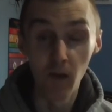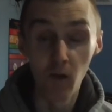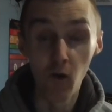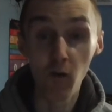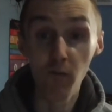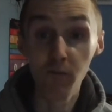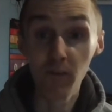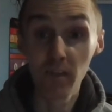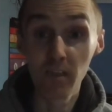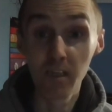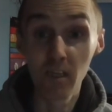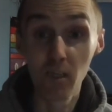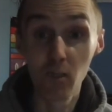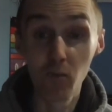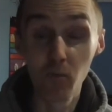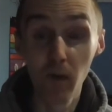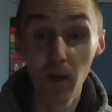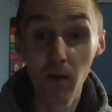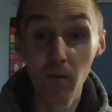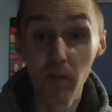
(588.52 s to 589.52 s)
Obviously,
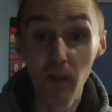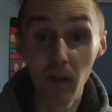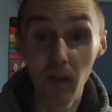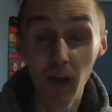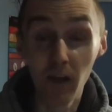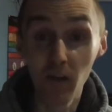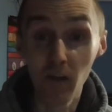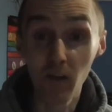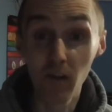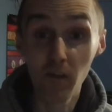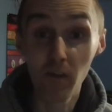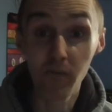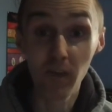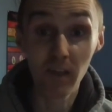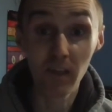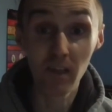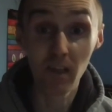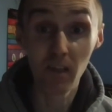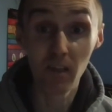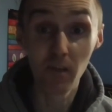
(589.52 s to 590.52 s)
as well, another
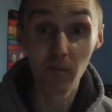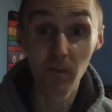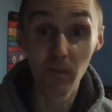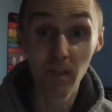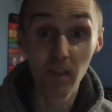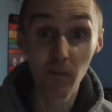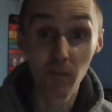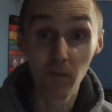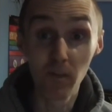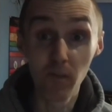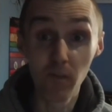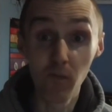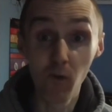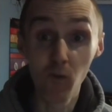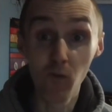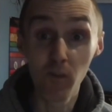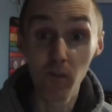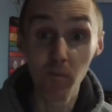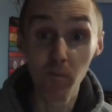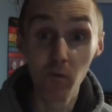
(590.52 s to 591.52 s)
thing that they would have
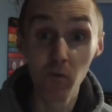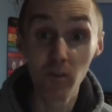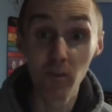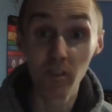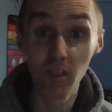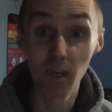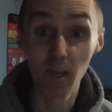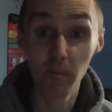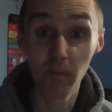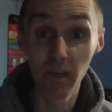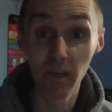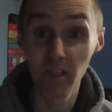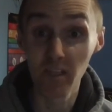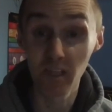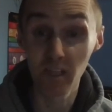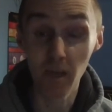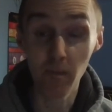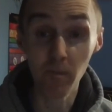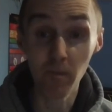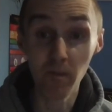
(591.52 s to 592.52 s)
all the bones in a big
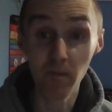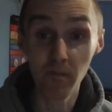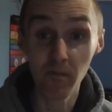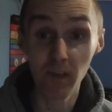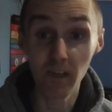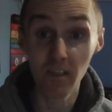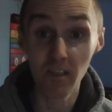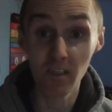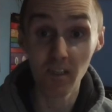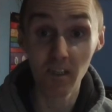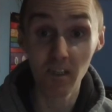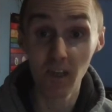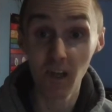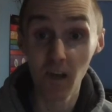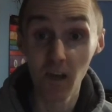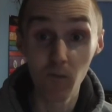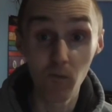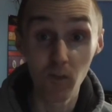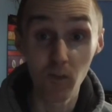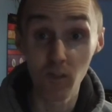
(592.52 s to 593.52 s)
skip and things like
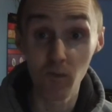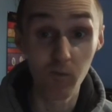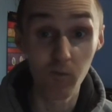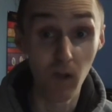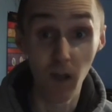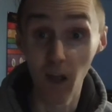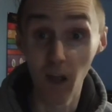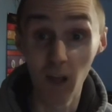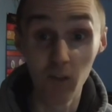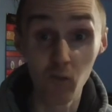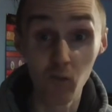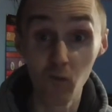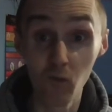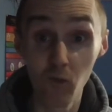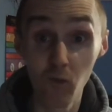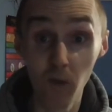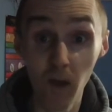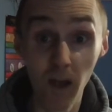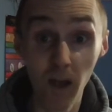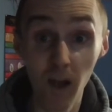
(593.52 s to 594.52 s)
that, which I don't
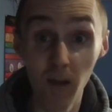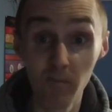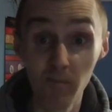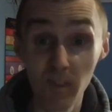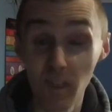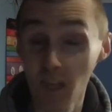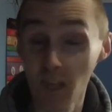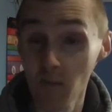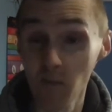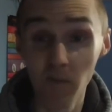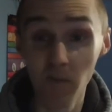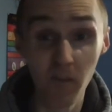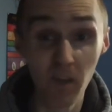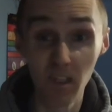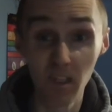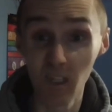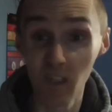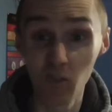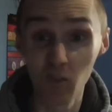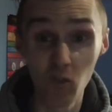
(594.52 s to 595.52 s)
know what happened to them. I
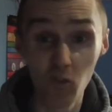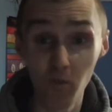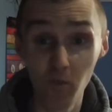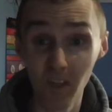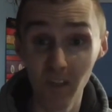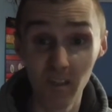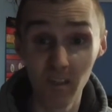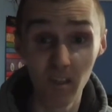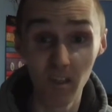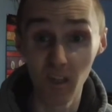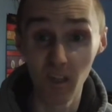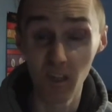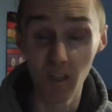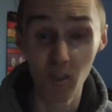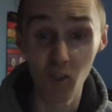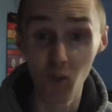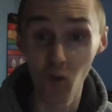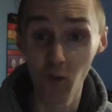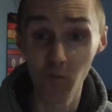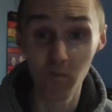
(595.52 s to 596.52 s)
think they just went to like the
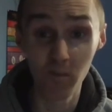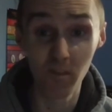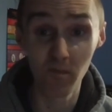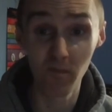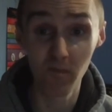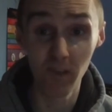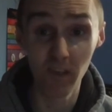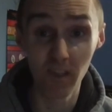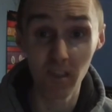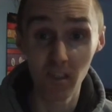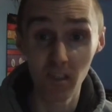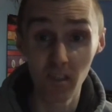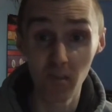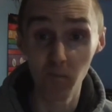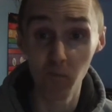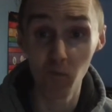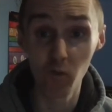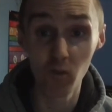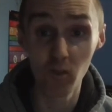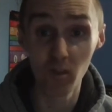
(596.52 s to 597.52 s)
shops and things like the
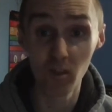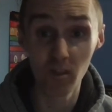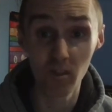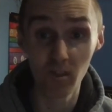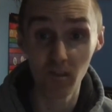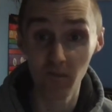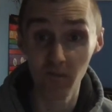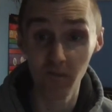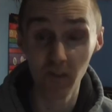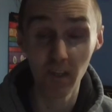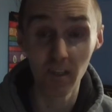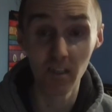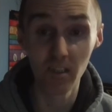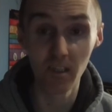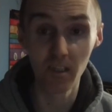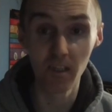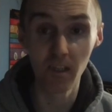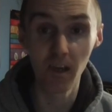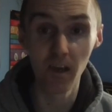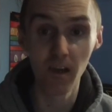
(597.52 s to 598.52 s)
butchers and things
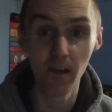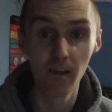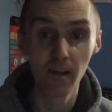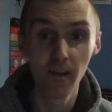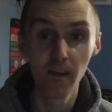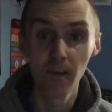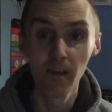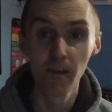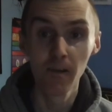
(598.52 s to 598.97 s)
like that.